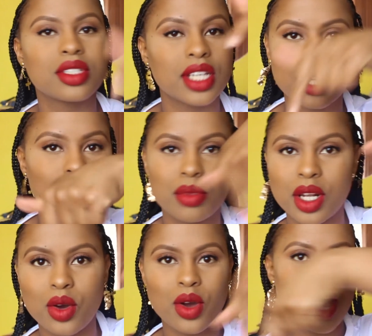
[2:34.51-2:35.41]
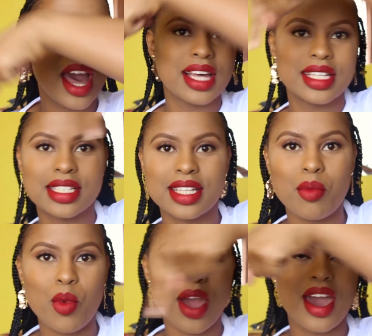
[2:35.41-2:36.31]
Check it down below,
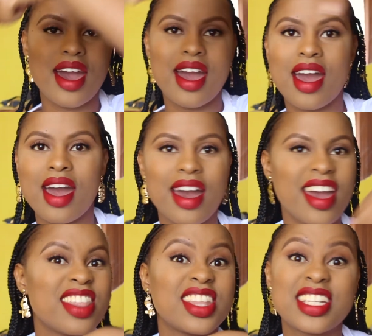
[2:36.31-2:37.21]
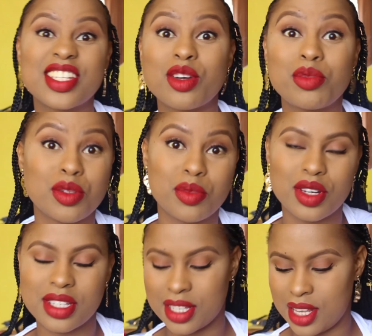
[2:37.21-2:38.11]
somewhere in the description
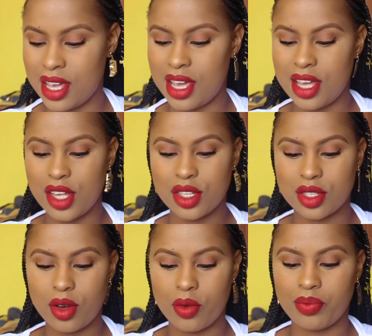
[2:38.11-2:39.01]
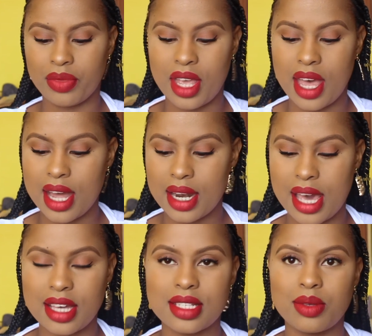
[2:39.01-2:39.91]
box. So
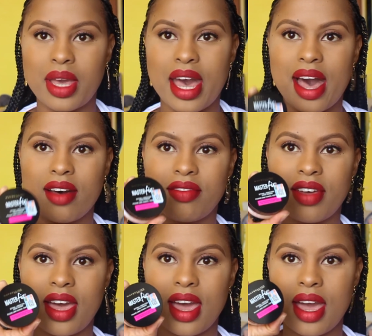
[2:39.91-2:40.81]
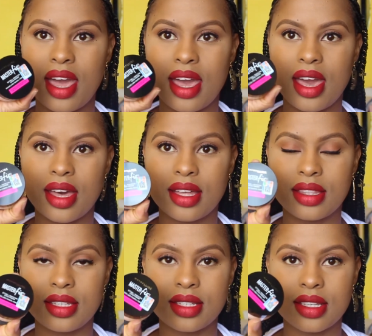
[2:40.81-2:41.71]
next we have
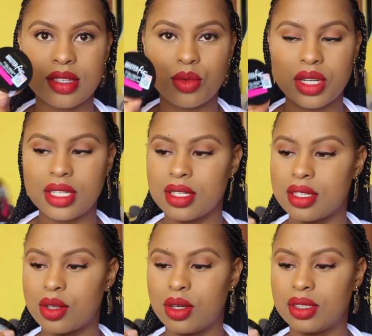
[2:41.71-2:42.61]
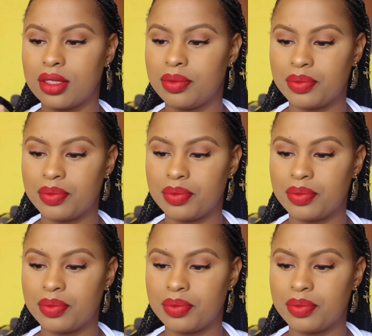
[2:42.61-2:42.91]
what is this called?